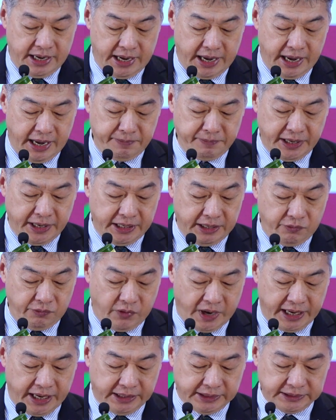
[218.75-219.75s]
In many
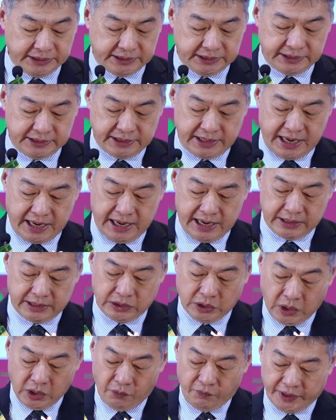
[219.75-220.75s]
ways,
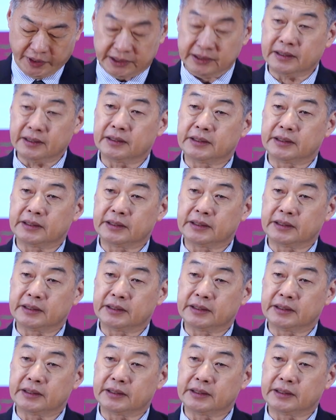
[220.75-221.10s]
COVID